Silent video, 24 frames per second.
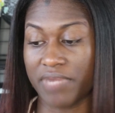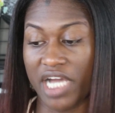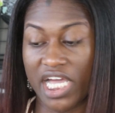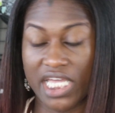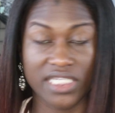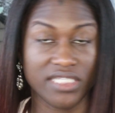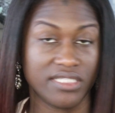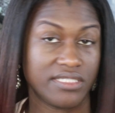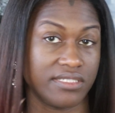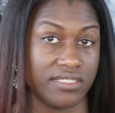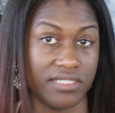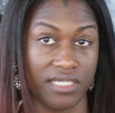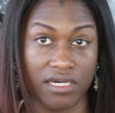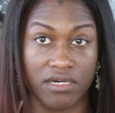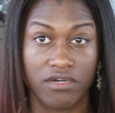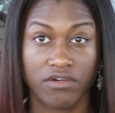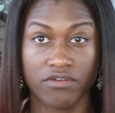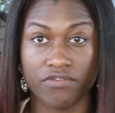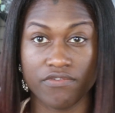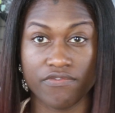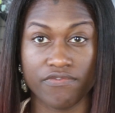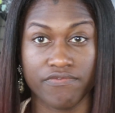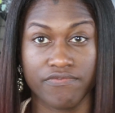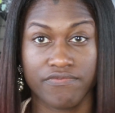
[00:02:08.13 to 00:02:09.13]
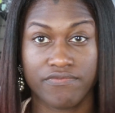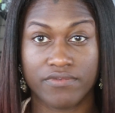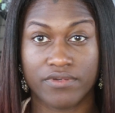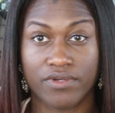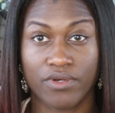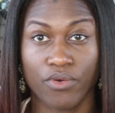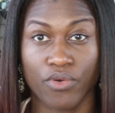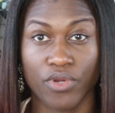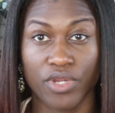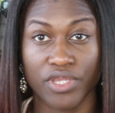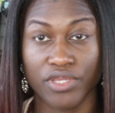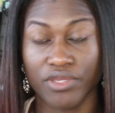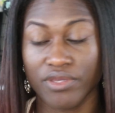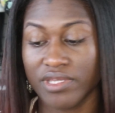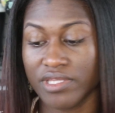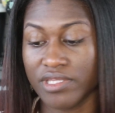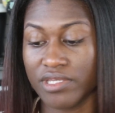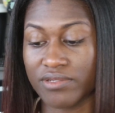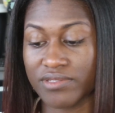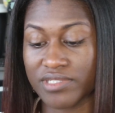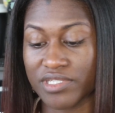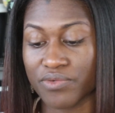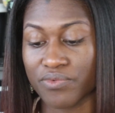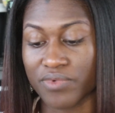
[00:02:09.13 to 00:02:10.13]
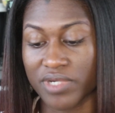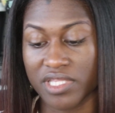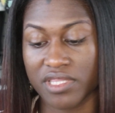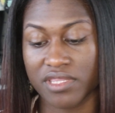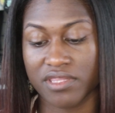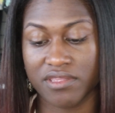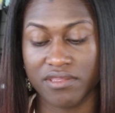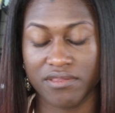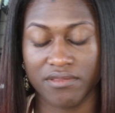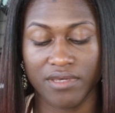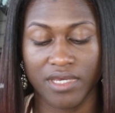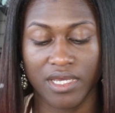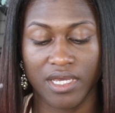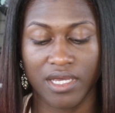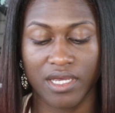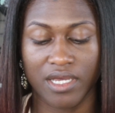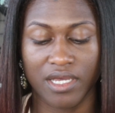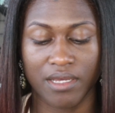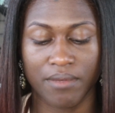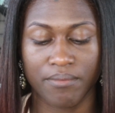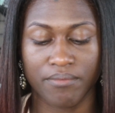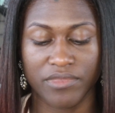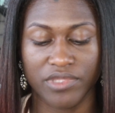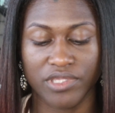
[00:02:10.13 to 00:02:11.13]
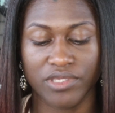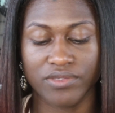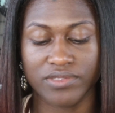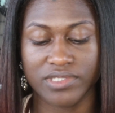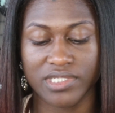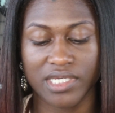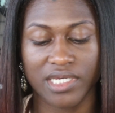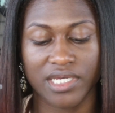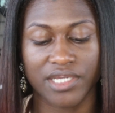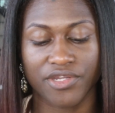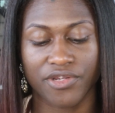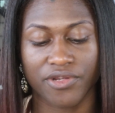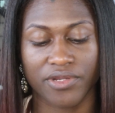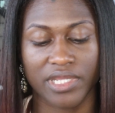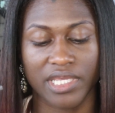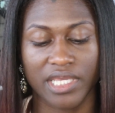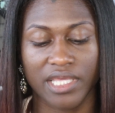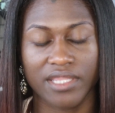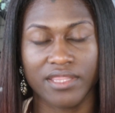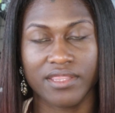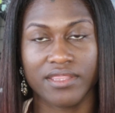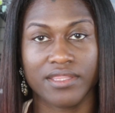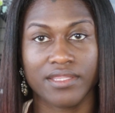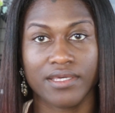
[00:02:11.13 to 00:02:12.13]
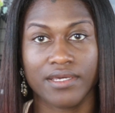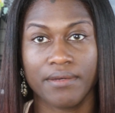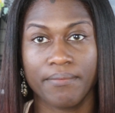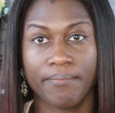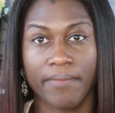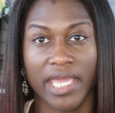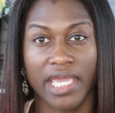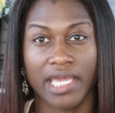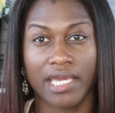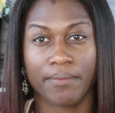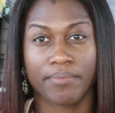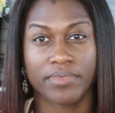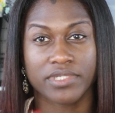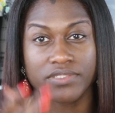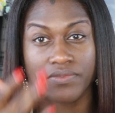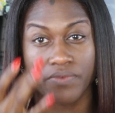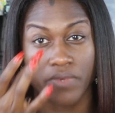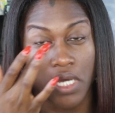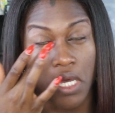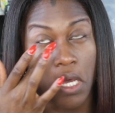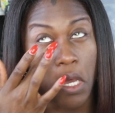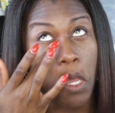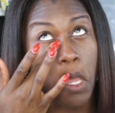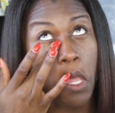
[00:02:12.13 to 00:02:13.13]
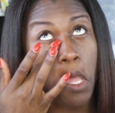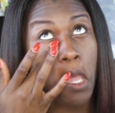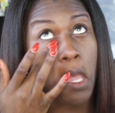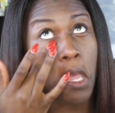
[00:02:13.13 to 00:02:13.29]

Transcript: by itself, or you can use it with use it underneath a makeup as well.